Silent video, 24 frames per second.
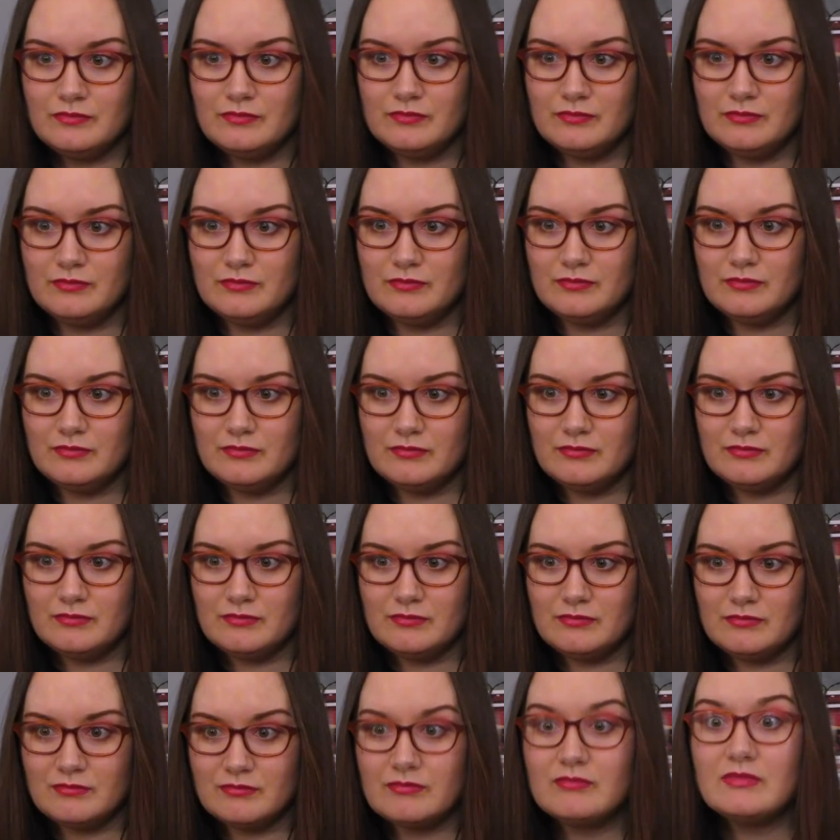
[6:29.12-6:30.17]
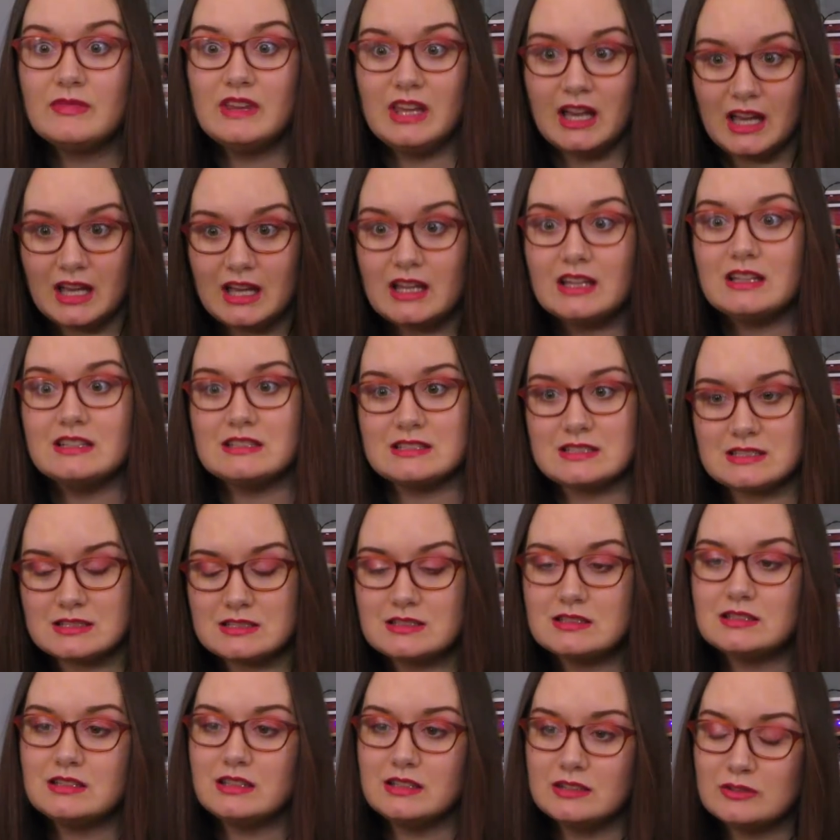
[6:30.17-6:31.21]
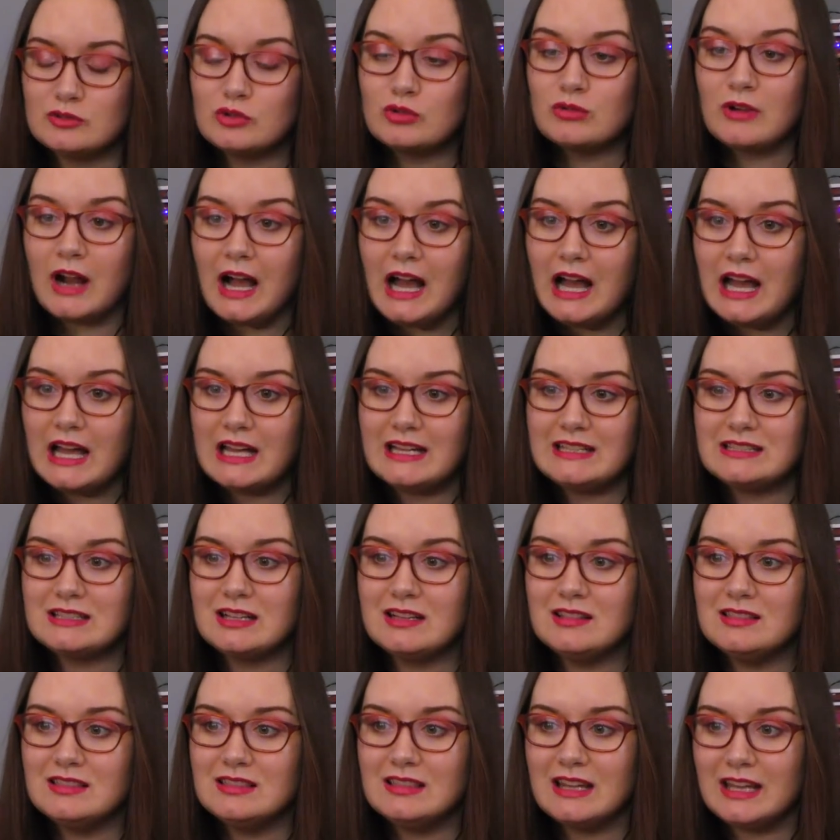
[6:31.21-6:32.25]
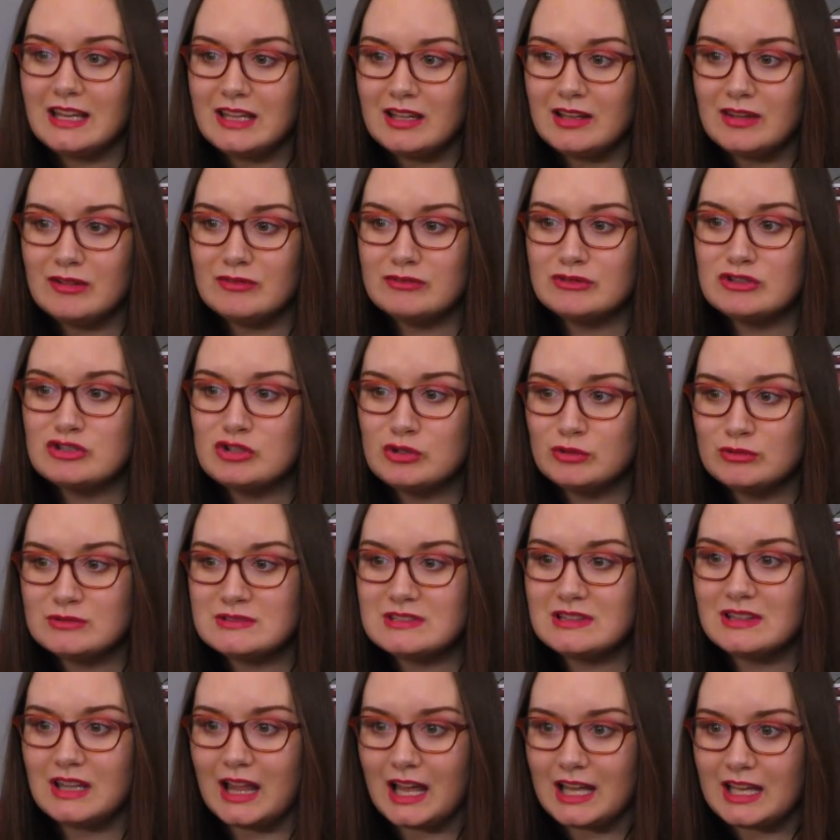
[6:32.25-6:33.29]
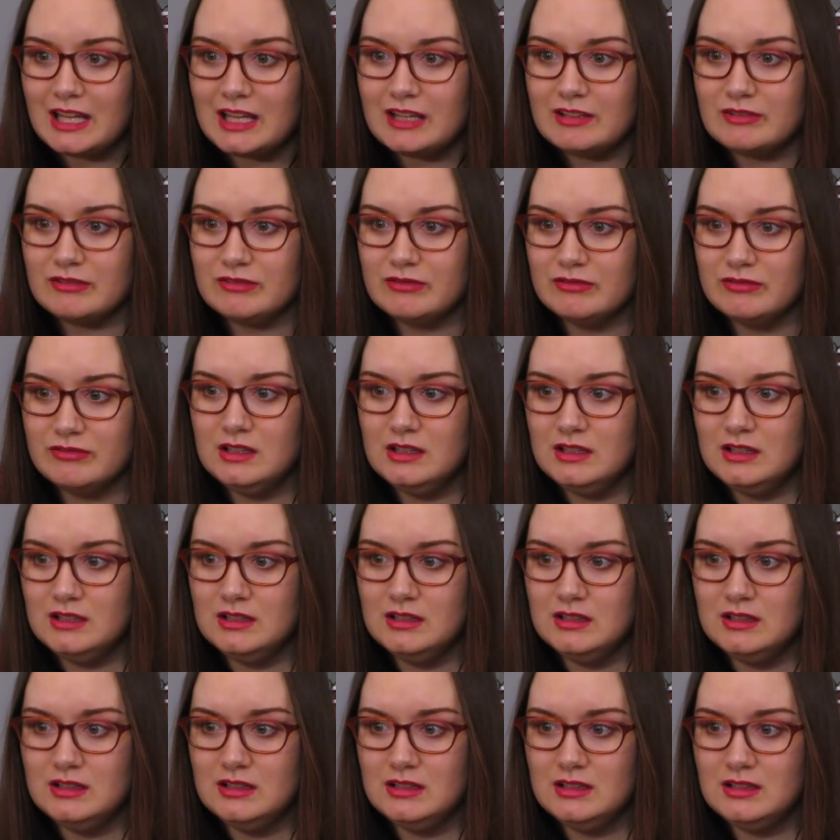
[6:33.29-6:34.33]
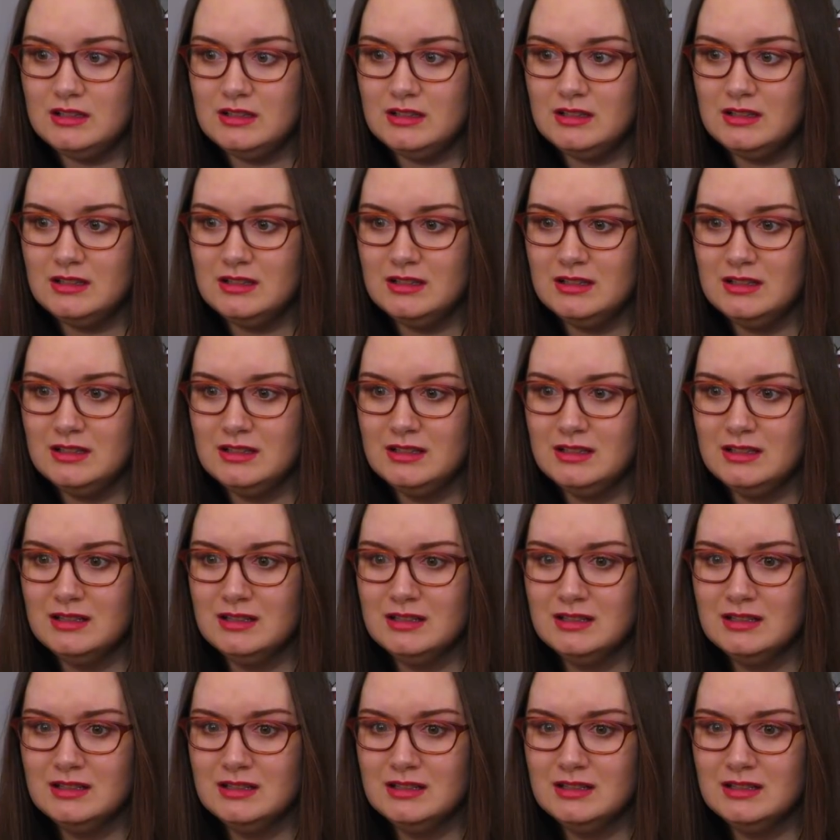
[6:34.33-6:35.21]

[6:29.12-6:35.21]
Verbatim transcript: say we try. Yes. Try to live. Choose life. We're not gonna die here.